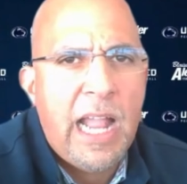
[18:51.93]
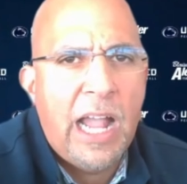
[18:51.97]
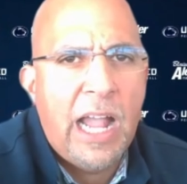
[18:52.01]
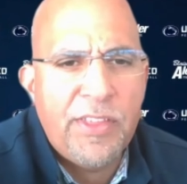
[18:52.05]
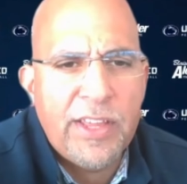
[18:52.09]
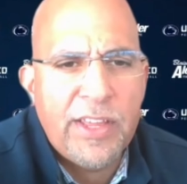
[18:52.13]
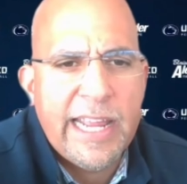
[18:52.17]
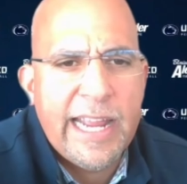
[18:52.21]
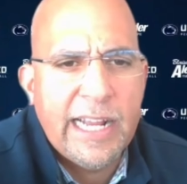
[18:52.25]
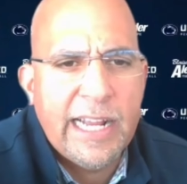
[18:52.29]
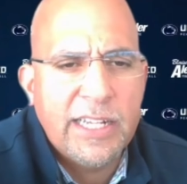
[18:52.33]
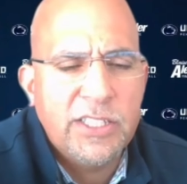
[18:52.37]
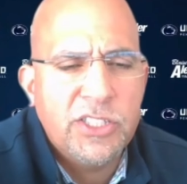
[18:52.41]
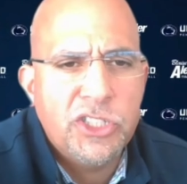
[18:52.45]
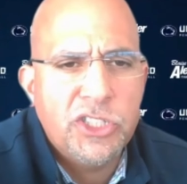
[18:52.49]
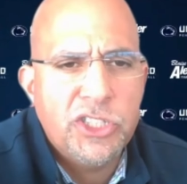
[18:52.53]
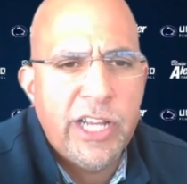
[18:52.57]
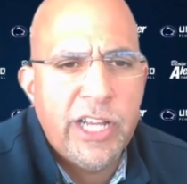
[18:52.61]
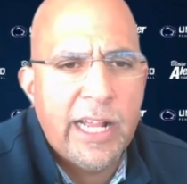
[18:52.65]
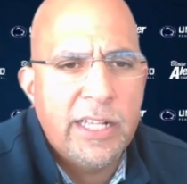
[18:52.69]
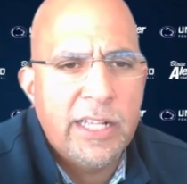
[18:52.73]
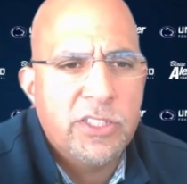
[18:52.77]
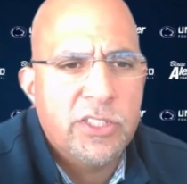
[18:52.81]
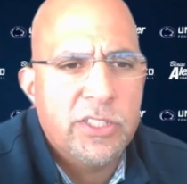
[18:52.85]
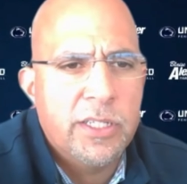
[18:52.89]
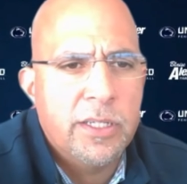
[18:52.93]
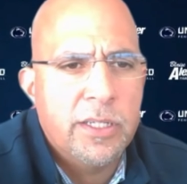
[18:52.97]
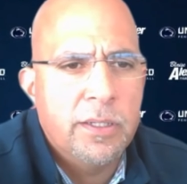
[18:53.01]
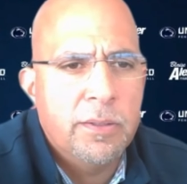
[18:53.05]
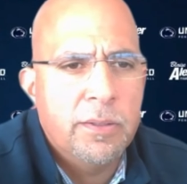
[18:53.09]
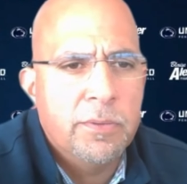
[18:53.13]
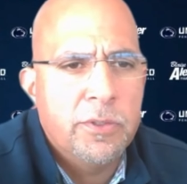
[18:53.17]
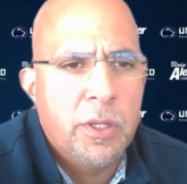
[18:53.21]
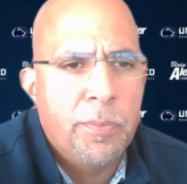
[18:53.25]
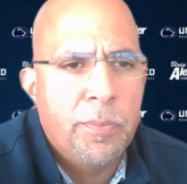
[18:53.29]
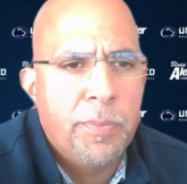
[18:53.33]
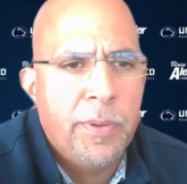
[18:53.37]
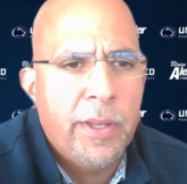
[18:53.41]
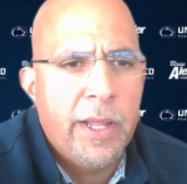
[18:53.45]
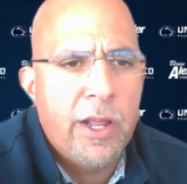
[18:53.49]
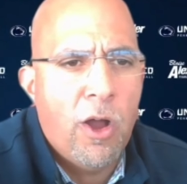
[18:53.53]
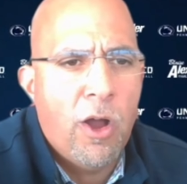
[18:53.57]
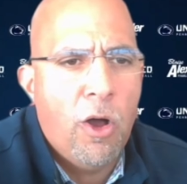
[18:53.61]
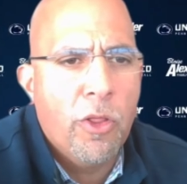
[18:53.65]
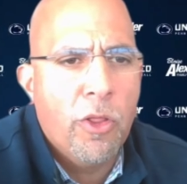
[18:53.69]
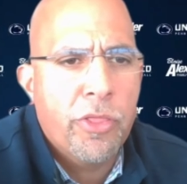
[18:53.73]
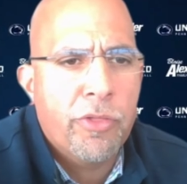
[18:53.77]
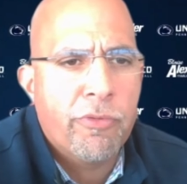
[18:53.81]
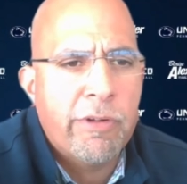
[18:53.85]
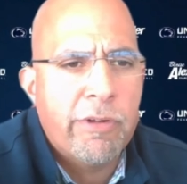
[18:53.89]
I think he has a chance to play
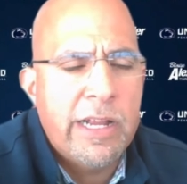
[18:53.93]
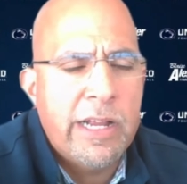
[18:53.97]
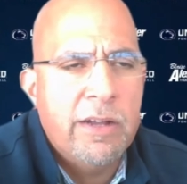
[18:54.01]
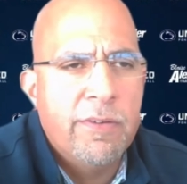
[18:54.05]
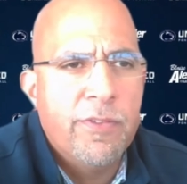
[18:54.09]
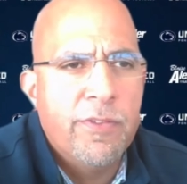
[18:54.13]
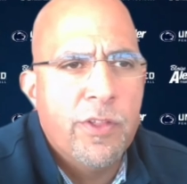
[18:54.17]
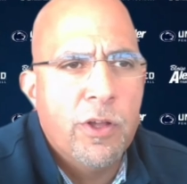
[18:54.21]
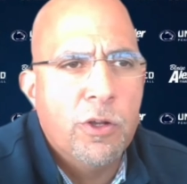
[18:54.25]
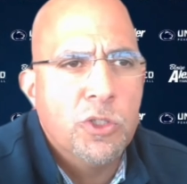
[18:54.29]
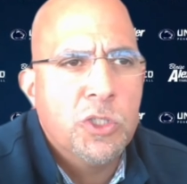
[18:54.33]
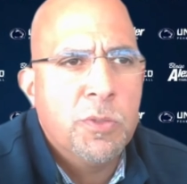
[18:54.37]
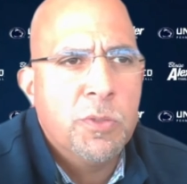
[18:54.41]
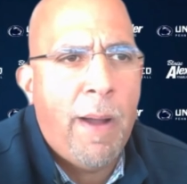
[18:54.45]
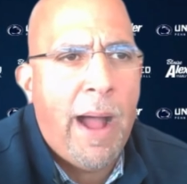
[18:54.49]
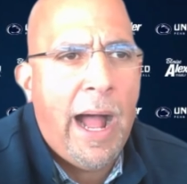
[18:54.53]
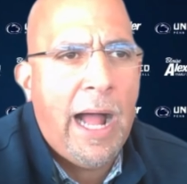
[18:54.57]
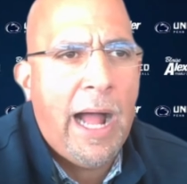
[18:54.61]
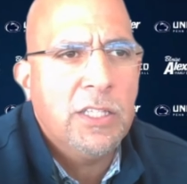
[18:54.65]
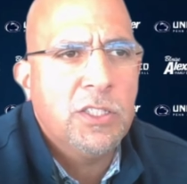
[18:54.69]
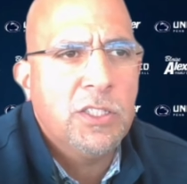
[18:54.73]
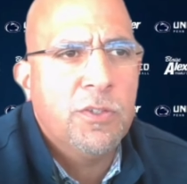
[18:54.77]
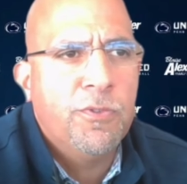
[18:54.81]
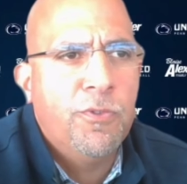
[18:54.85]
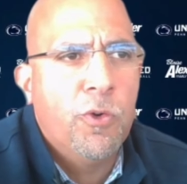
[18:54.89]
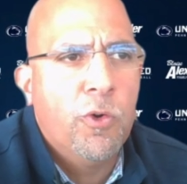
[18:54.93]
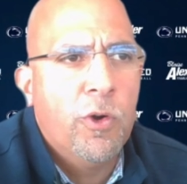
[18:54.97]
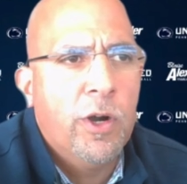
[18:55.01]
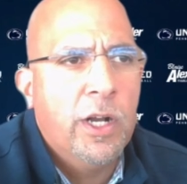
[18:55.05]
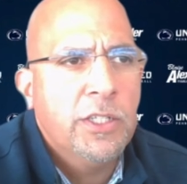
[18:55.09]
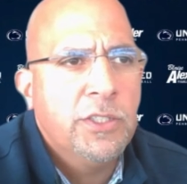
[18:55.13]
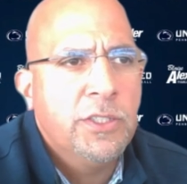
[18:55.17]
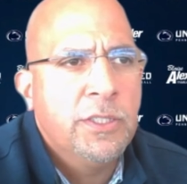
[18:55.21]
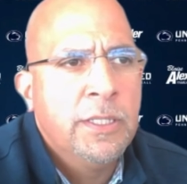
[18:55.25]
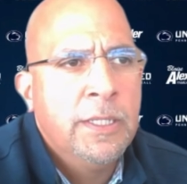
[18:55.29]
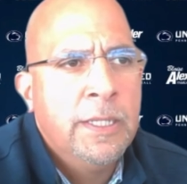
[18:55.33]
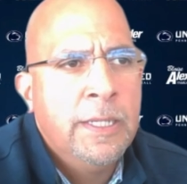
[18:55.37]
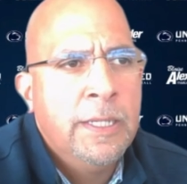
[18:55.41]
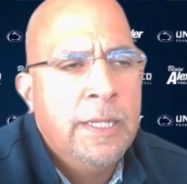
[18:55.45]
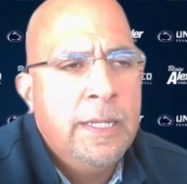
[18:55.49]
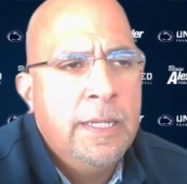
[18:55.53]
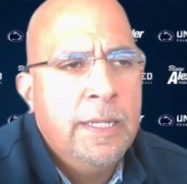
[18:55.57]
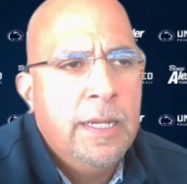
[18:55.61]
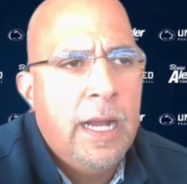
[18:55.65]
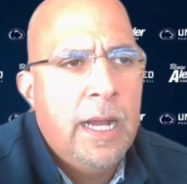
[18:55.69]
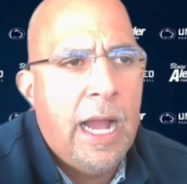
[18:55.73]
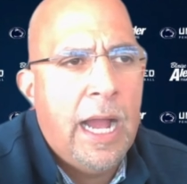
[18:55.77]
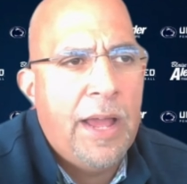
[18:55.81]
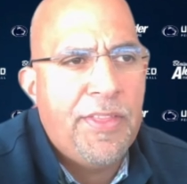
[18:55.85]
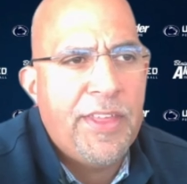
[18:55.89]
all three of those spots for us.
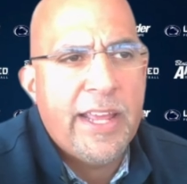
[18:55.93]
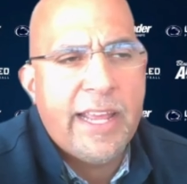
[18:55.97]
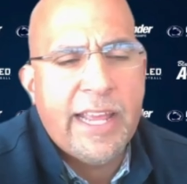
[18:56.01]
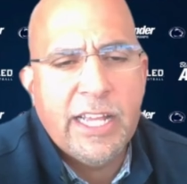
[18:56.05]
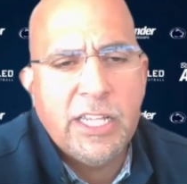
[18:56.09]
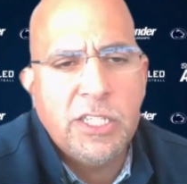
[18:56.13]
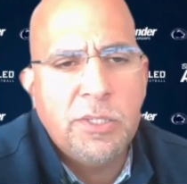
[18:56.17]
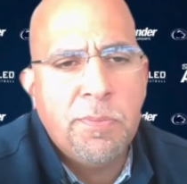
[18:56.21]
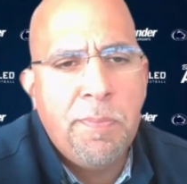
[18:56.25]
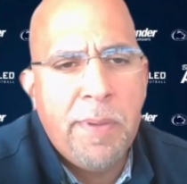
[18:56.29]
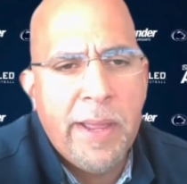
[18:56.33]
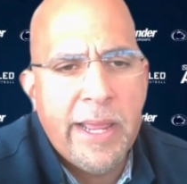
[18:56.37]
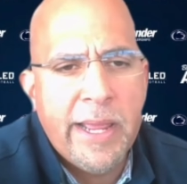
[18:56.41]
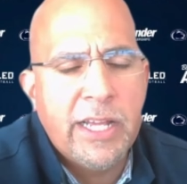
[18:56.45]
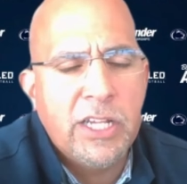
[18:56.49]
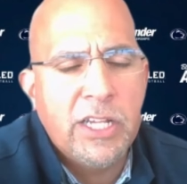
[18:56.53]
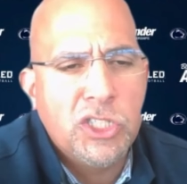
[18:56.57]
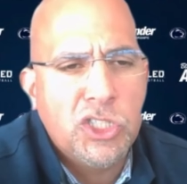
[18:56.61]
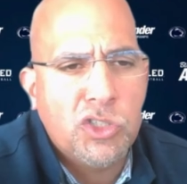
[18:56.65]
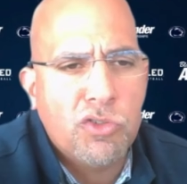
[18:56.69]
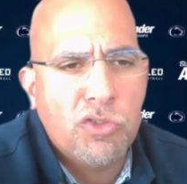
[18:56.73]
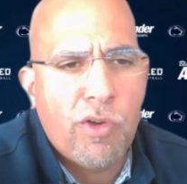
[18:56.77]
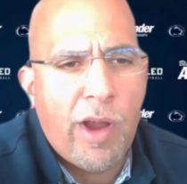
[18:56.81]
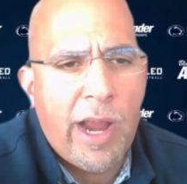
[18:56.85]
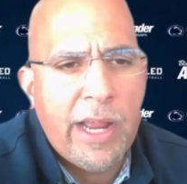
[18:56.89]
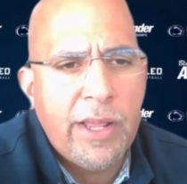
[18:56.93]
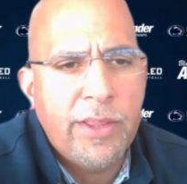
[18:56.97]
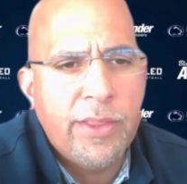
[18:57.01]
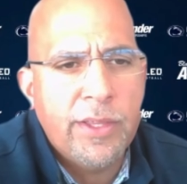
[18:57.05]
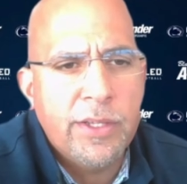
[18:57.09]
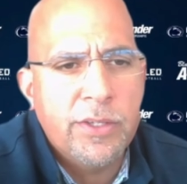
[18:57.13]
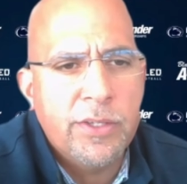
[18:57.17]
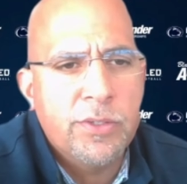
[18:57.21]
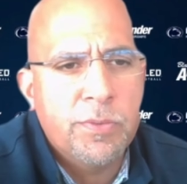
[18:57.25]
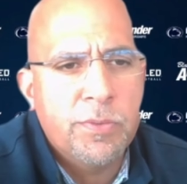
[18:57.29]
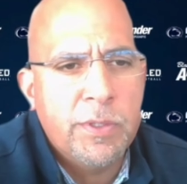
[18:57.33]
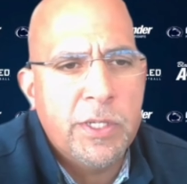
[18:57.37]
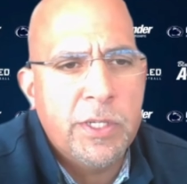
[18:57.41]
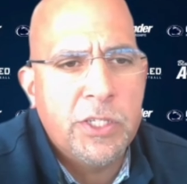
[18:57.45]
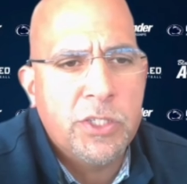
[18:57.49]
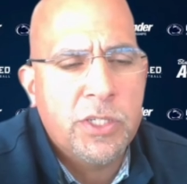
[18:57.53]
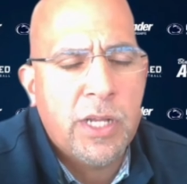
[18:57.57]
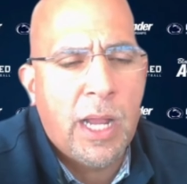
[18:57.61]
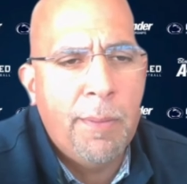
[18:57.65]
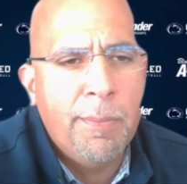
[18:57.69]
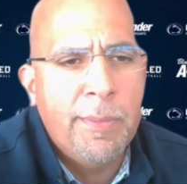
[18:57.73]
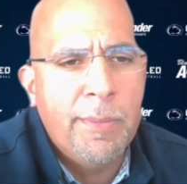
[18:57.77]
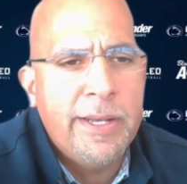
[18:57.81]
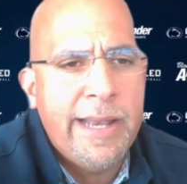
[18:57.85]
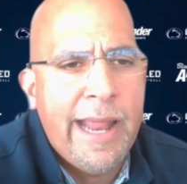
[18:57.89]
I think his biggest strength is
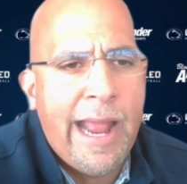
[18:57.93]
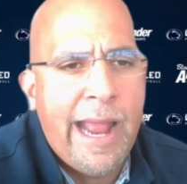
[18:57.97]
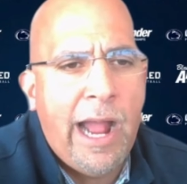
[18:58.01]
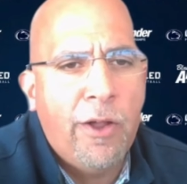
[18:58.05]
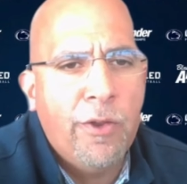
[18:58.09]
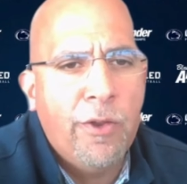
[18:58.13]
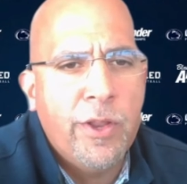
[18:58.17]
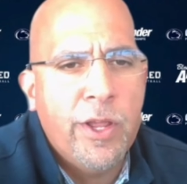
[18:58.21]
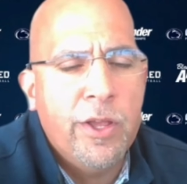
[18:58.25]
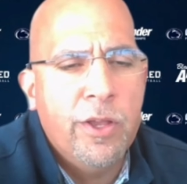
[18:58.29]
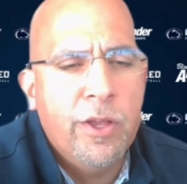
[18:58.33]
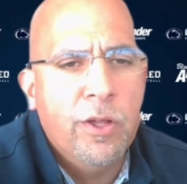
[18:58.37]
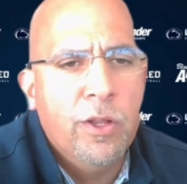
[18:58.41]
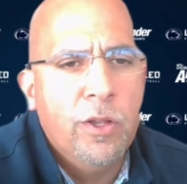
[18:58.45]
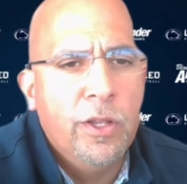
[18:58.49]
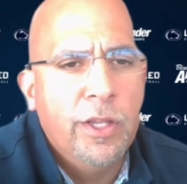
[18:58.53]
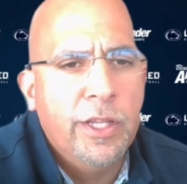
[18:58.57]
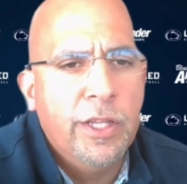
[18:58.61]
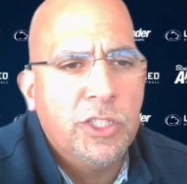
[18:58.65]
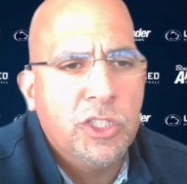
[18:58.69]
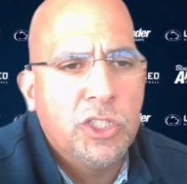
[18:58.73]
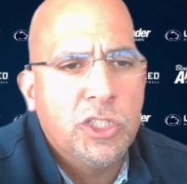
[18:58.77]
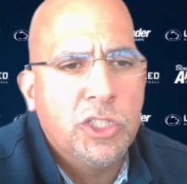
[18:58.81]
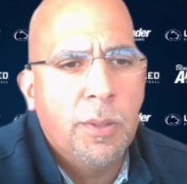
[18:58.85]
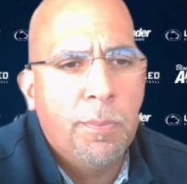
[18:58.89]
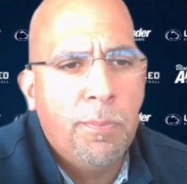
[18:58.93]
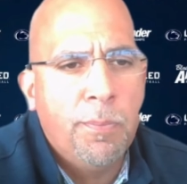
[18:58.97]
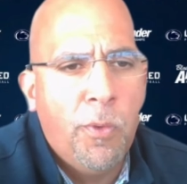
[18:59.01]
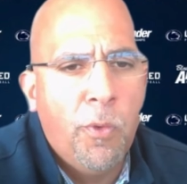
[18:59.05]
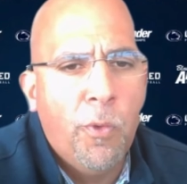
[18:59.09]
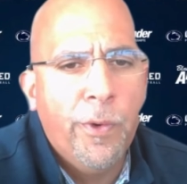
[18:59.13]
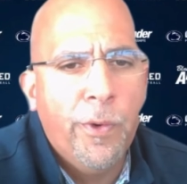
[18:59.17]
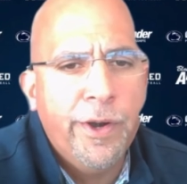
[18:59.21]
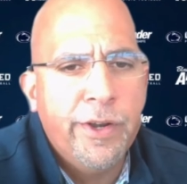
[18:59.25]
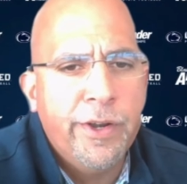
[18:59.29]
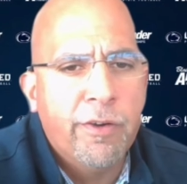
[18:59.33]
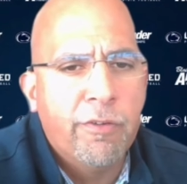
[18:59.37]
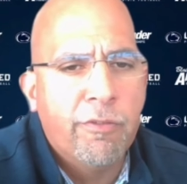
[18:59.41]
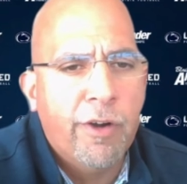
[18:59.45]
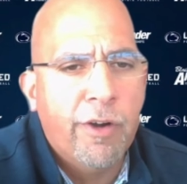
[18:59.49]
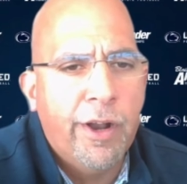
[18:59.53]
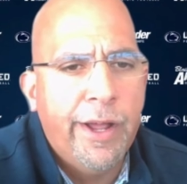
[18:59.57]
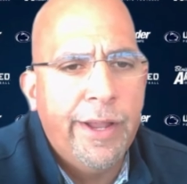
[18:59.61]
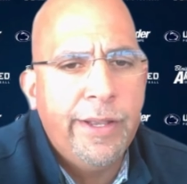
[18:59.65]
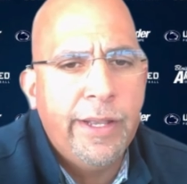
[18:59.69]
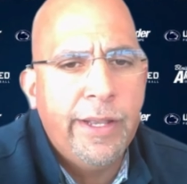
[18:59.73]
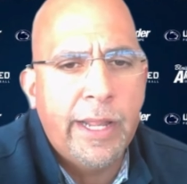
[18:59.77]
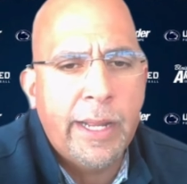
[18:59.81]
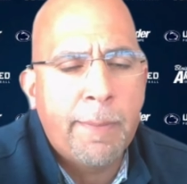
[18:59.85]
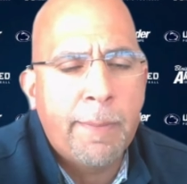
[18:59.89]
coming downhill and supporting a
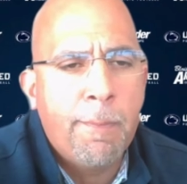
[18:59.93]
run